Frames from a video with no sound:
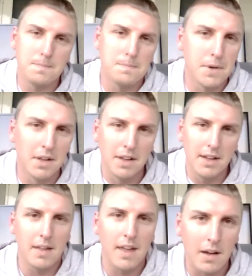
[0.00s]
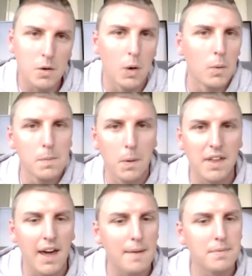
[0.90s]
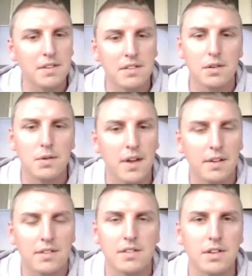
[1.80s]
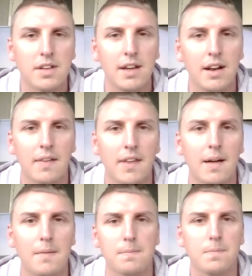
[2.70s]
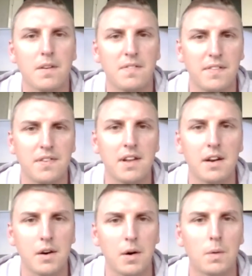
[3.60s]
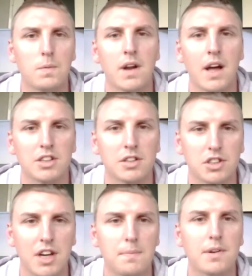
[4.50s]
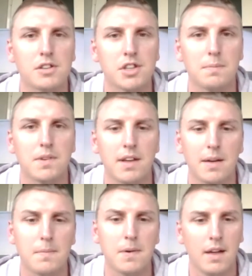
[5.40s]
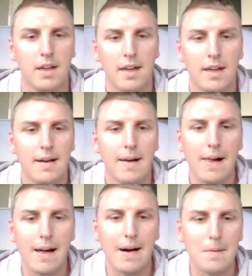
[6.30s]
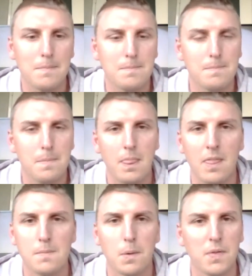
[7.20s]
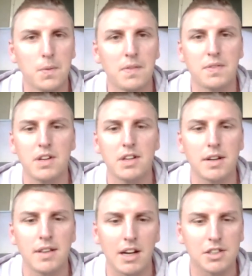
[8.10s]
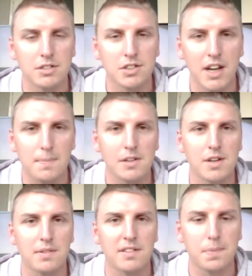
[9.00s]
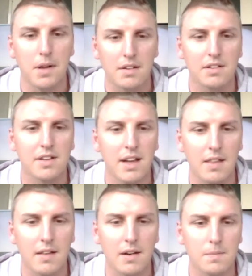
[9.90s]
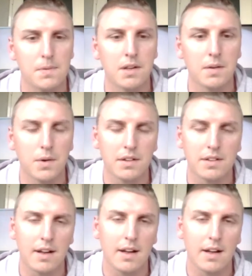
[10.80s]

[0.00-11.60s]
Billy and Cole were both captains in 2013 on that 15-0 national championship team. They both won 3 national championships as players together. Billy was,